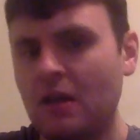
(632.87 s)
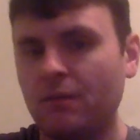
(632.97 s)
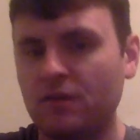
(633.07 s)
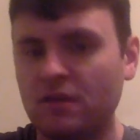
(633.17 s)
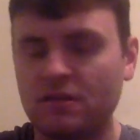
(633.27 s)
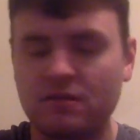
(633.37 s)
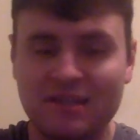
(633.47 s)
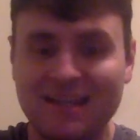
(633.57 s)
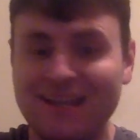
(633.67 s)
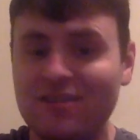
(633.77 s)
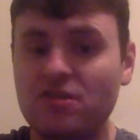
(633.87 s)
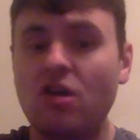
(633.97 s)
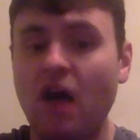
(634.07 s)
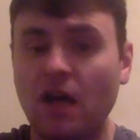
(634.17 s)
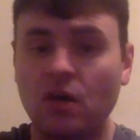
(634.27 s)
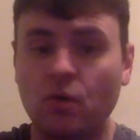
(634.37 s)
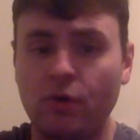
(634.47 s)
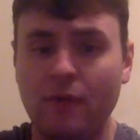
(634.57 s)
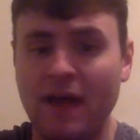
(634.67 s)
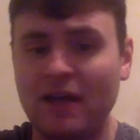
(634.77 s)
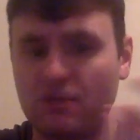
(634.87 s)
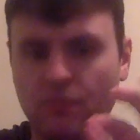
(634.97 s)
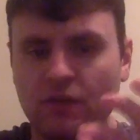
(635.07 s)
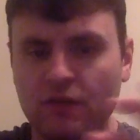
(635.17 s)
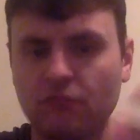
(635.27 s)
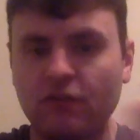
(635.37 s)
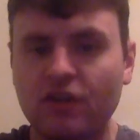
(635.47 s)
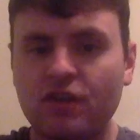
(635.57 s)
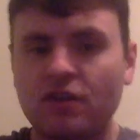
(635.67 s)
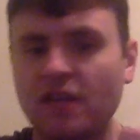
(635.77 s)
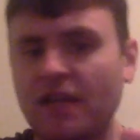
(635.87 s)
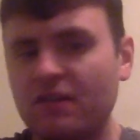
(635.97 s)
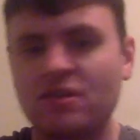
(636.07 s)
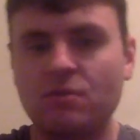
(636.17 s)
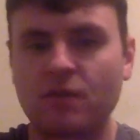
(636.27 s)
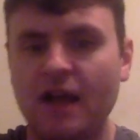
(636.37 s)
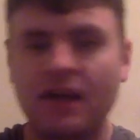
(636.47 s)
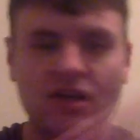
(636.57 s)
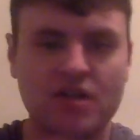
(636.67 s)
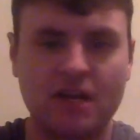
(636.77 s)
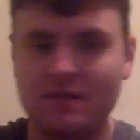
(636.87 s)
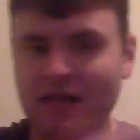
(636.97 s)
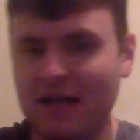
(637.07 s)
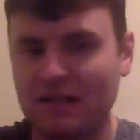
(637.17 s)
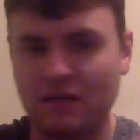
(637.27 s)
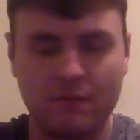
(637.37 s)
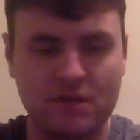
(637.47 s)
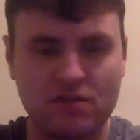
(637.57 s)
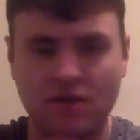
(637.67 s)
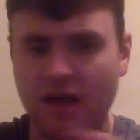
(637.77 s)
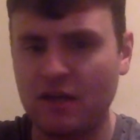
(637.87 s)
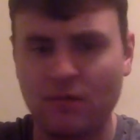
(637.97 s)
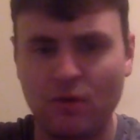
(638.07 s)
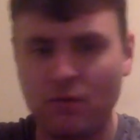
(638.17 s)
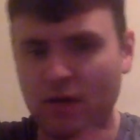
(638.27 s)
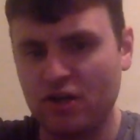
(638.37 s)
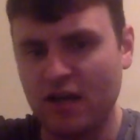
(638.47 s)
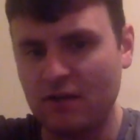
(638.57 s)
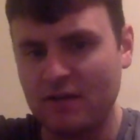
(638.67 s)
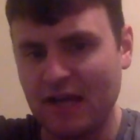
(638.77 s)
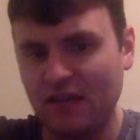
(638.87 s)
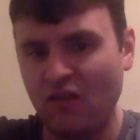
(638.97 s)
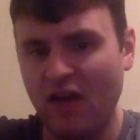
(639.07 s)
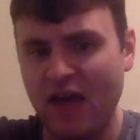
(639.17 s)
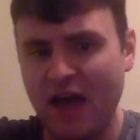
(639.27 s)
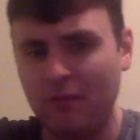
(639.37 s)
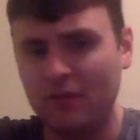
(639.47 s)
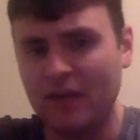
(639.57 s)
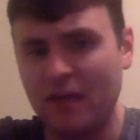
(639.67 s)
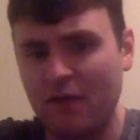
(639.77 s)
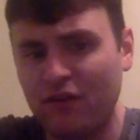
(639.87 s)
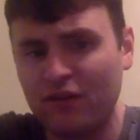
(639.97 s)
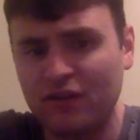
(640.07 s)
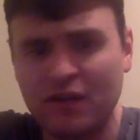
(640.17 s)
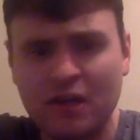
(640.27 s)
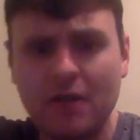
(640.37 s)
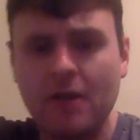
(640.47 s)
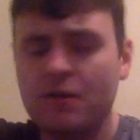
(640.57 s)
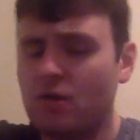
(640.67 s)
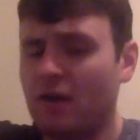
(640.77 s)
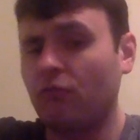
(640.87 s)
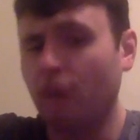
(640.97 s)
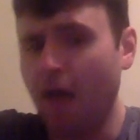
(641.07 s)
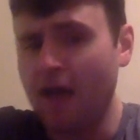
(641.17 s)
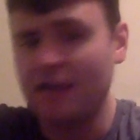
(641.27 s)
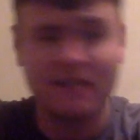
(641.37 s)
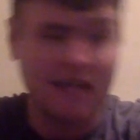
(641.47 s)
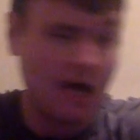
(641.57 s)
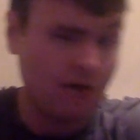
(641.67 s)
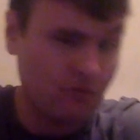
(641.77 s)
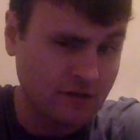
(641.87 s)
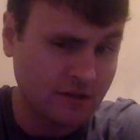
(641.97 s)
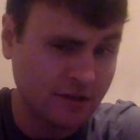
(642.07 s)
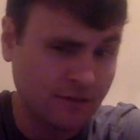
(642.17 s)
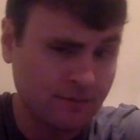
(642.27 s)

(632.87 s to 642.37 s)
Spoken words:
But the Saints slot cornerback has been playing really good lately. So we're not going to try to attack them from the slot anymore. We're going to try to attack Eli Apple down the field. So I like Ryan to Calvin Ridley.